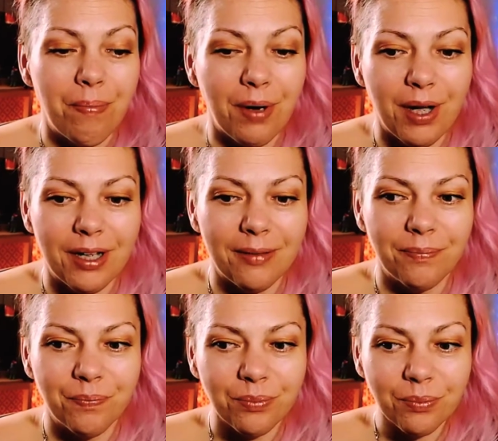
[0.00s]
but
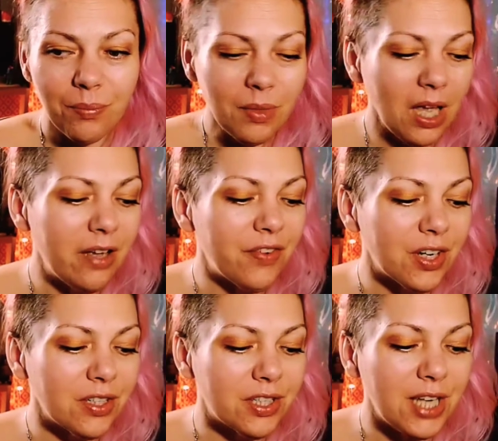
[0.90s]
if
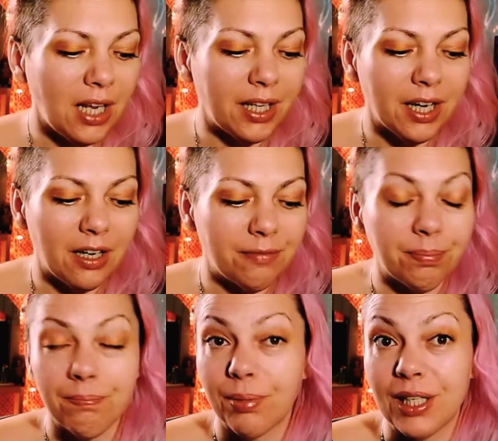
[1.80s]
you're selling off
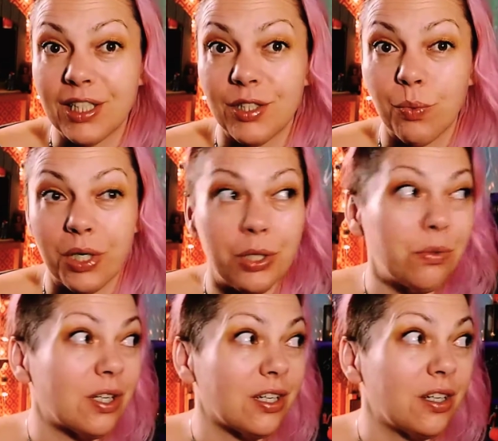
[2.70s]
places where you
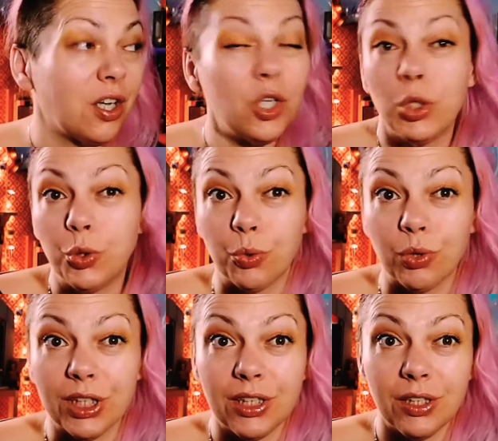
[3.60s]
can
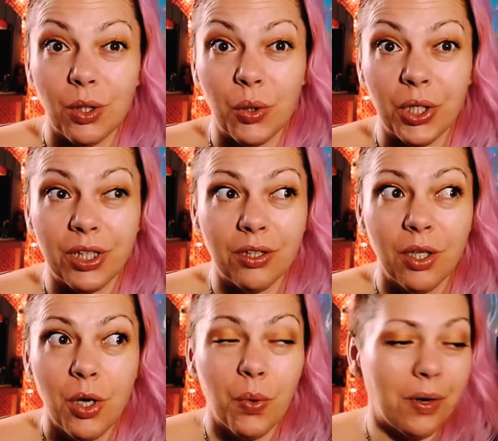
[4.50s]
drill oil,
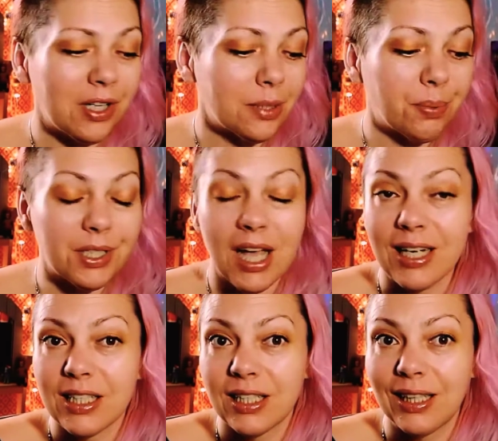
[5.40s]
where it's
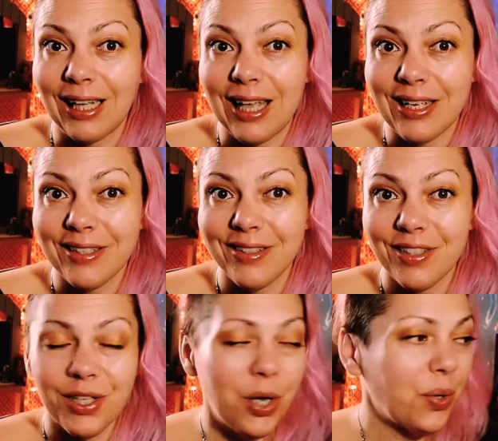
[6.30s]
protected
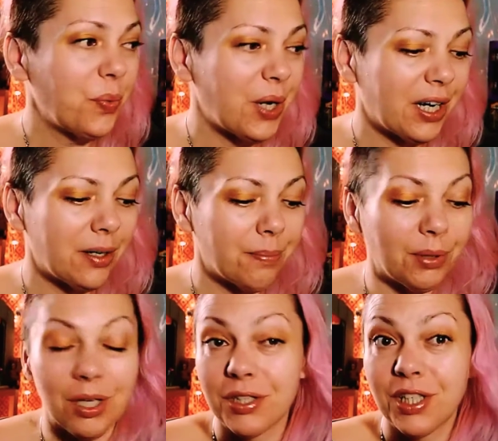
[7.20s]
lands, where it
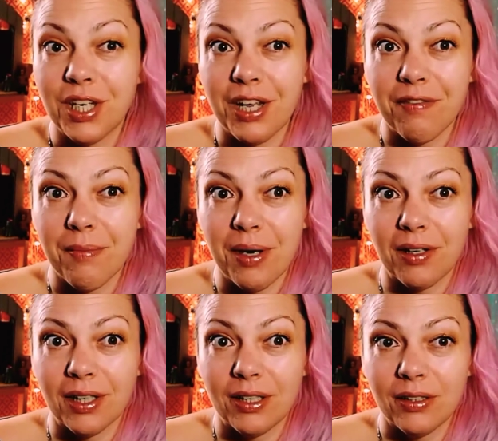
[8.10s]
belongs to Native
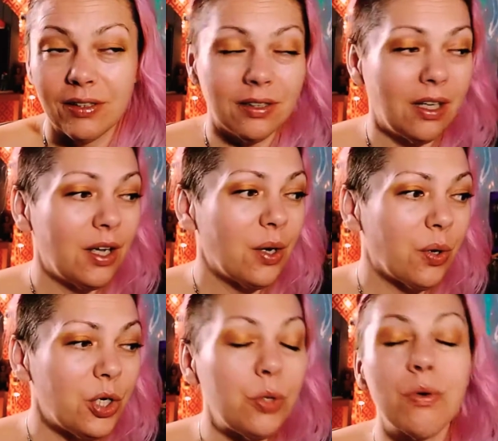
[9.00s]
Americans,
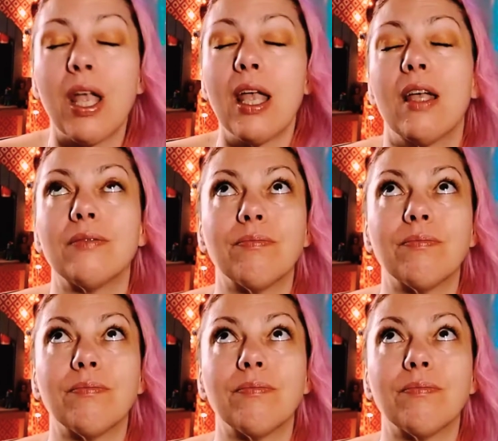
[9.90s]
you can't.